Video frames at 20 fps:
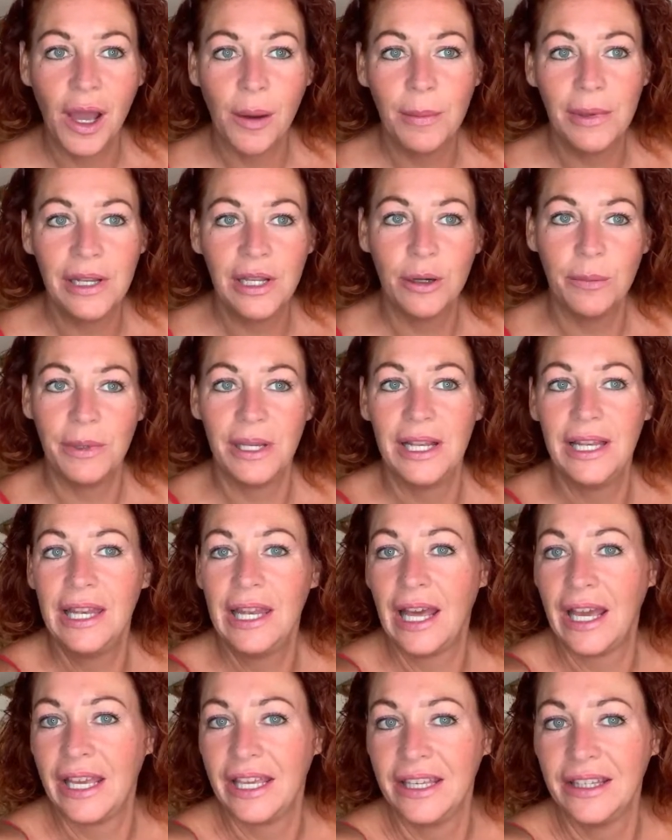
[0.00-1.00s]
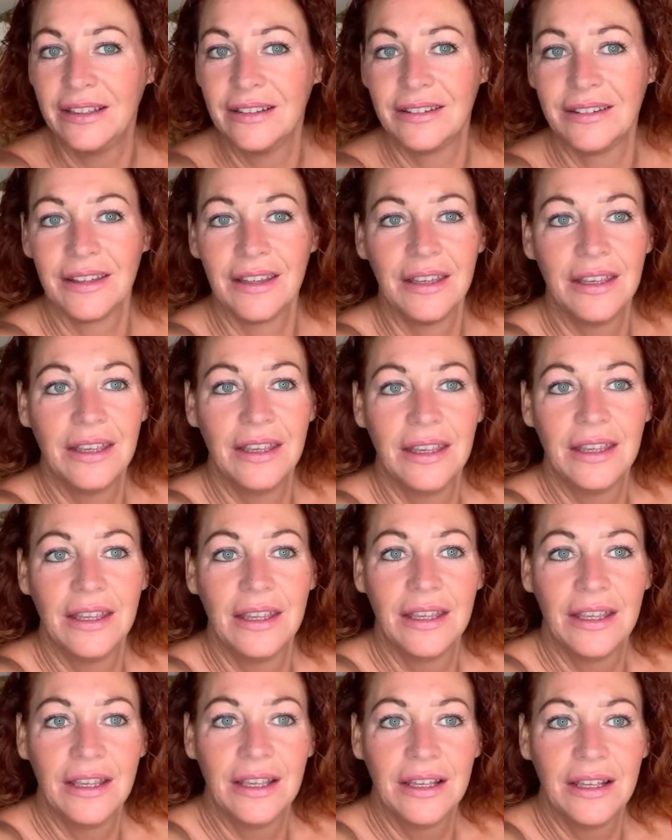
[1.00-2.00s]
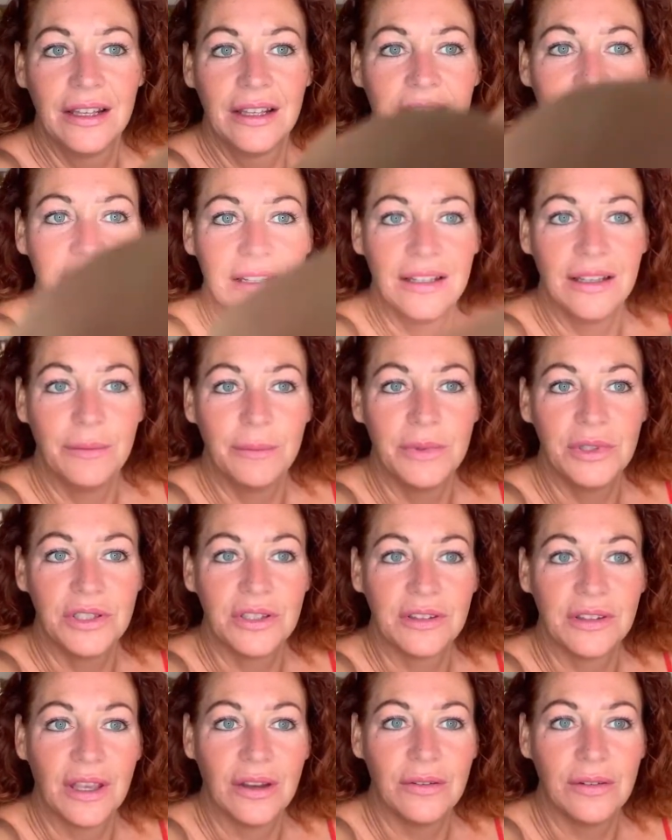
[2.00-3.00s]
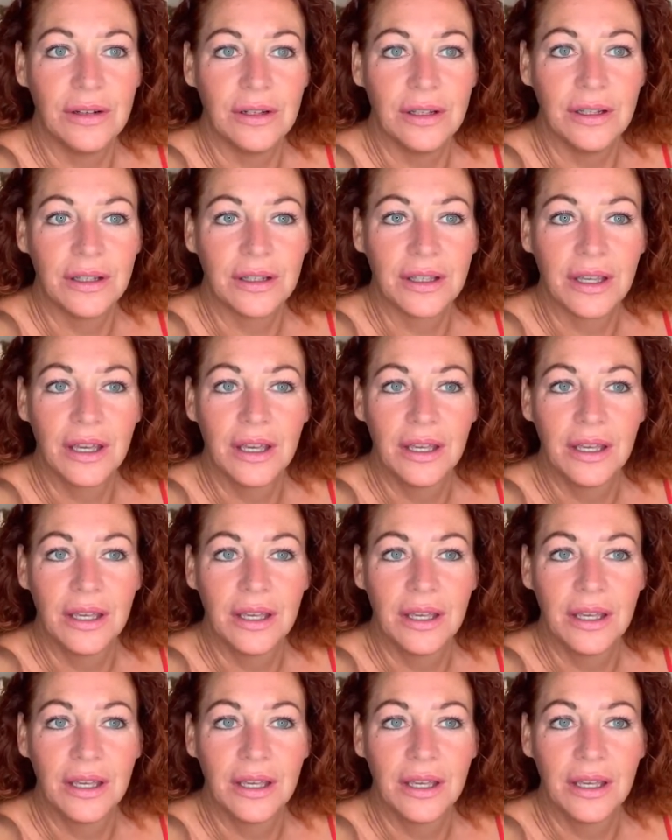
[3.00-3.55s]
I'm a little bit late. Let me just have a look.